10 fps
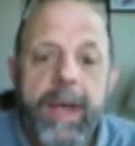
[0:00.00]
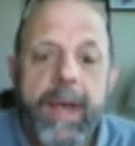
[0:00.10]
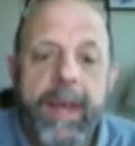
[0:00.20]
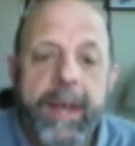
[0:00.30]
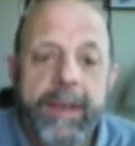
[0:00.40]

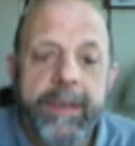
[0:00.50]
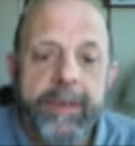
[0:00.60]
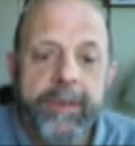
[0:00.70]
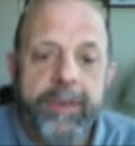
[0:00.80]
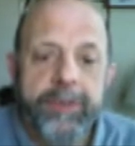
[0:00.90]

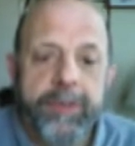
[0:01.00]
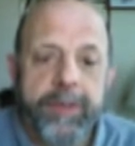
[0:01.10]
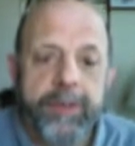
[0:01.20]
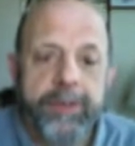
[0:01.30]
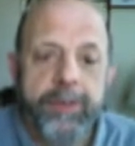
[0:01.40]
And this
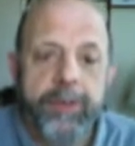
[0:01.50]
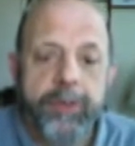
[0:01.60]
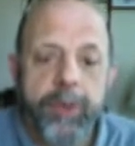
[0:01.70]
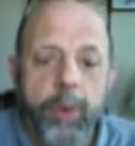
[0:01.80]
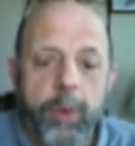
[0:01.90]
is the
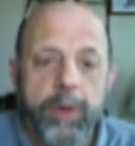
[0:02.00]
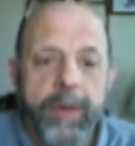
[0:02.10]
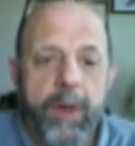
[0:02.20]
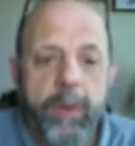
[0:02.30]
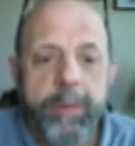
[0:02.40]

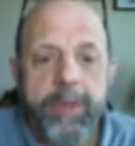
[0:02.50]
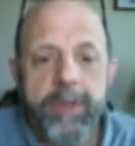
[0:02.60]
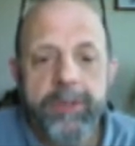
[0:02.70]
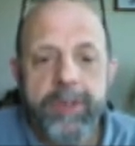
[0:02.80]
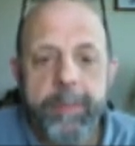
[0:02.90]
total. Now up here
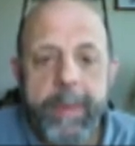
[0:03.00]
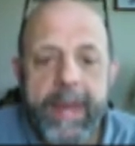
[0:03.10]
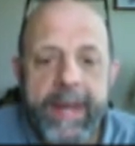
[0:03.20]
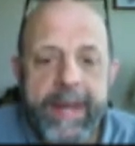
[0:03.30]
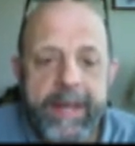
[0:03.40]
you see
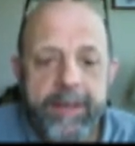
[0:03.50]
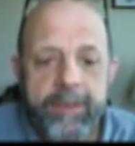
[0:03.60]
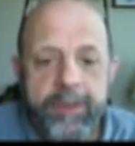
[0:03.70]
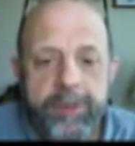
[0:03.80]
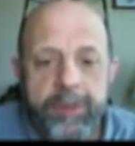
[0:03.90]

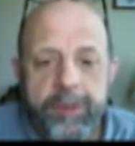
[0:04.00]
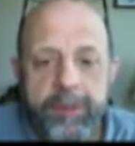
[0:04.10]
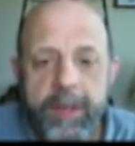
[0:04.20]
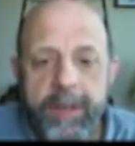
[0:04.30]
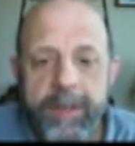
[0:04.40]
paid. This is
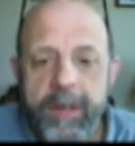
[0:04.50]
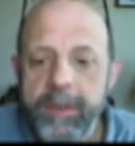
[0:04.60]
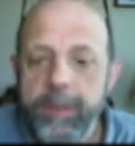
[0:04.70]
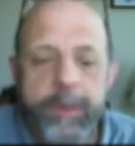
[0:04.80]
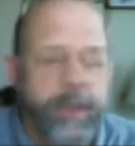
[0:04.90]
this line
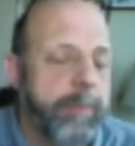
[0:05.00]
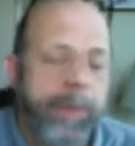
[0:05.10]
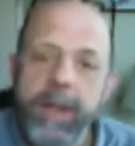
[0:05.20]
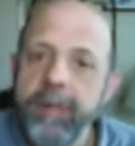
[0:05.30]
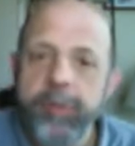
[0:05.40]
down here. We
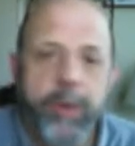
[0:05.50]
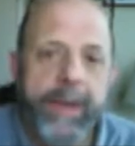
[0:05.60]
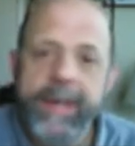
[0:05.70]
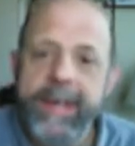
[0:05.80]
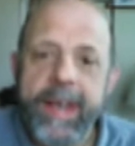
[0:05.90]
didn't pay for
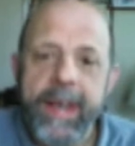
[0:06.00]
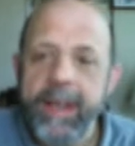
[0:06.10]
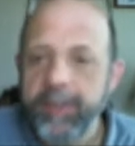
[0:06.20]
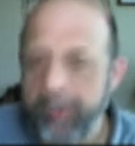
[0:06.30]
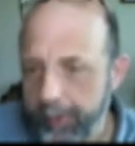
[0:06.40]
any
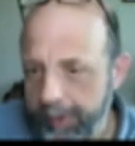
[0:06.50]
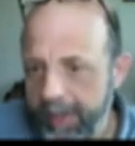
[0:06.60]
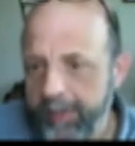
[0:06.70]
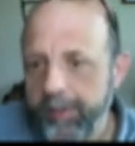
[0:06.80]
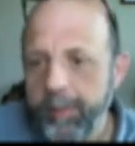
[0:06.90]
ads, those
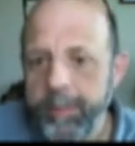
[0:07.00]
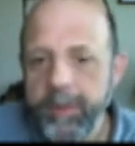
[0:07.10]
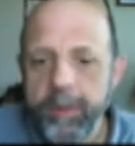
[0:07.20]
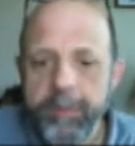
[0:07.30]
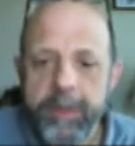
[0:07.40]
ads that
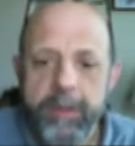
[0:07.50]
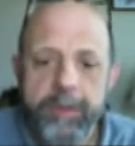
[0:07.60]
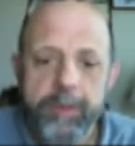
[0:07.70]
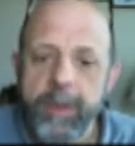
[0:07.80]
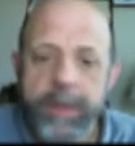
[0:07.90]
appear over here
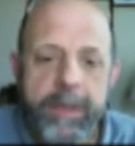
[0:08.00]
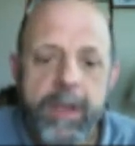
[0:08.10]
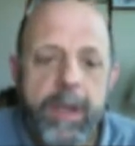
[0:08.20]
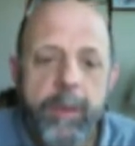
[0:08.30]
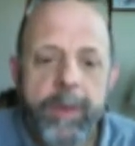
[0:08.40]
on the right.
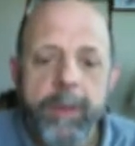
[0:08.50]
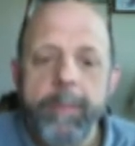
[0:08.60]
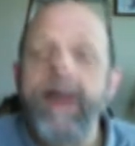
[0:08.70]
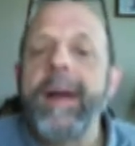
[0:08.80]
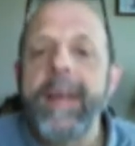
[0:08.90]
We
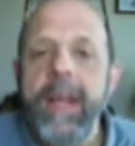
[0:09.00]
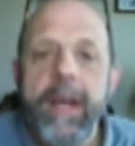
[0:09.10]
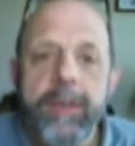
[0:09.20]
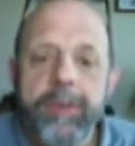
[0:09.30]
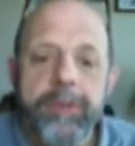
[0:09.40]
didn't buy any
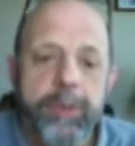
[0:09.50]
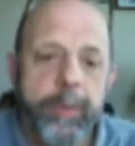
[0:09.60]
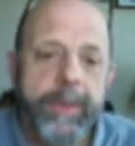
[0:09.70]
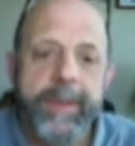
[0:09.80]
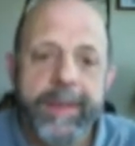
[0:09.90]
ads, and so
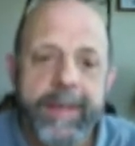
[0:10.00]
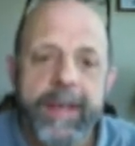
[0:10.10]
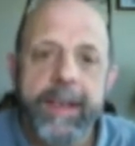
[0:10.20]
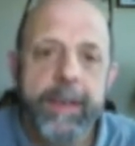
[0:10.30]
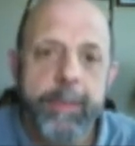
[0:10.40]
we didn't
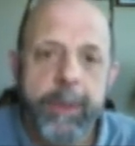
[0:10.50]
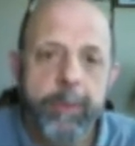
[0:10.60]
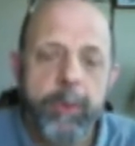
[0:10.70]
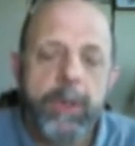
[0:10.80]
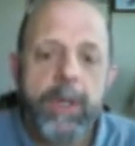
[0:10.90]
get any
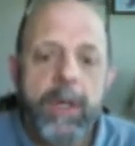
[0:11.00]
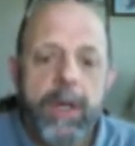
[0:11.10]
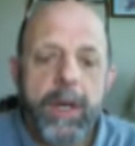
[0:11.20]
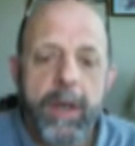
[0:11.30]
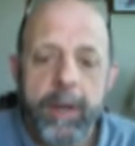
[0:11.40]
people
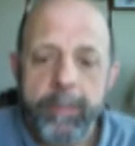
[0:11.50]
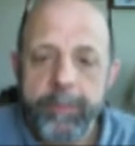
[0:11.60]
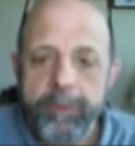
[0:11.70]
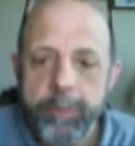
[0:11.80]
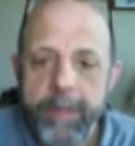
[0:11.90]

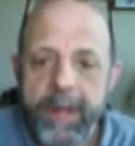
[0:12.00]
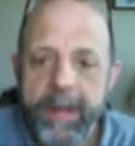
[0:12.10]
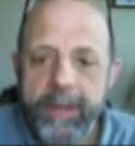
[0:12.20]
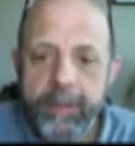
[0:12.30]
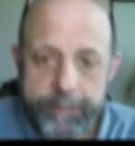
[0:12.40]
through
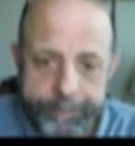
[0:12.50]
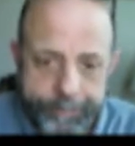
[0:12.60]
paid.